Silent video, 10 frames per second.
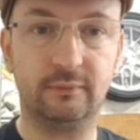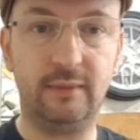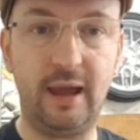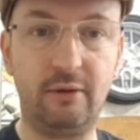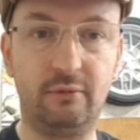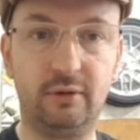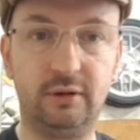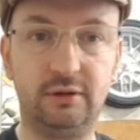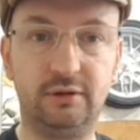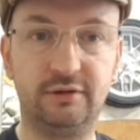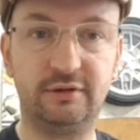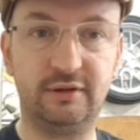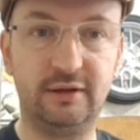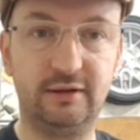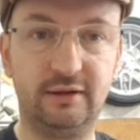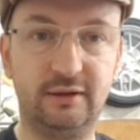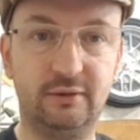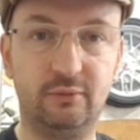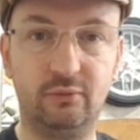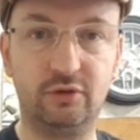Now,
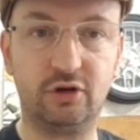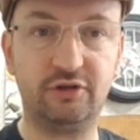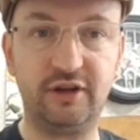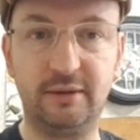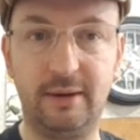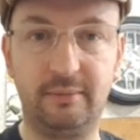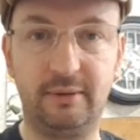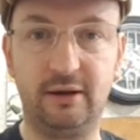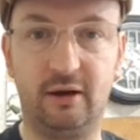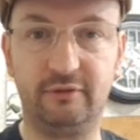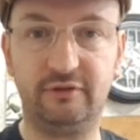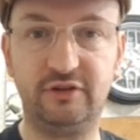the good thing about being hover,